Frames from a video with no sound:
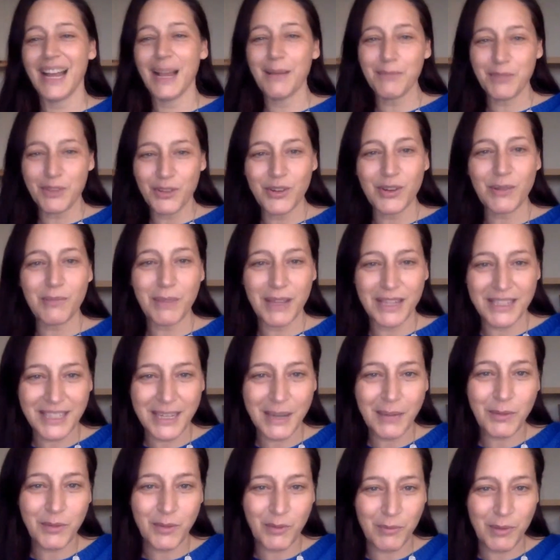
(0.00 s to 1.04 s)
I'm doing my
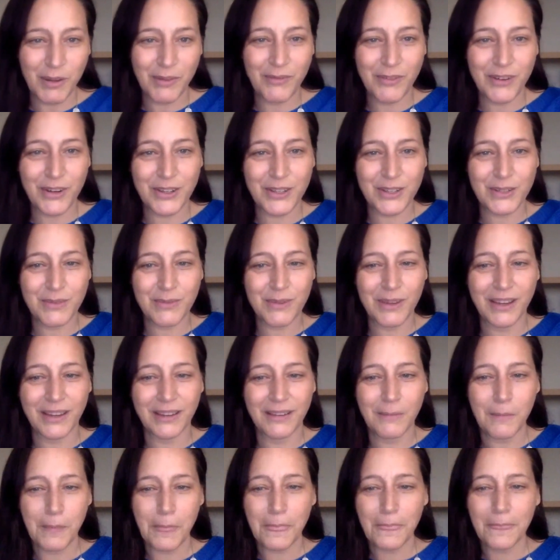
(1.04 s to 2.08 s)
steps for my first
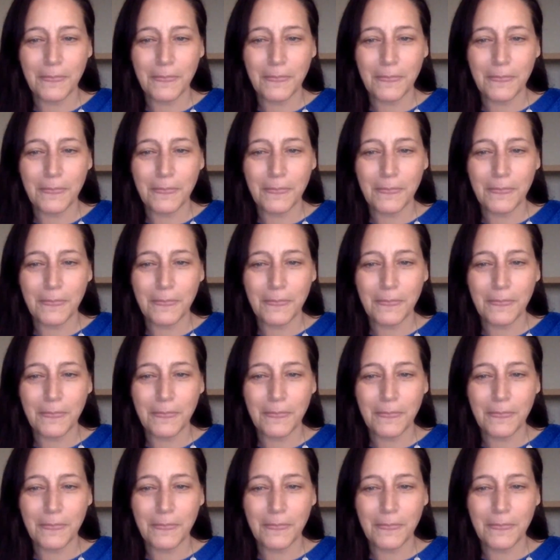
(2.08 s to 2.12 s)
one.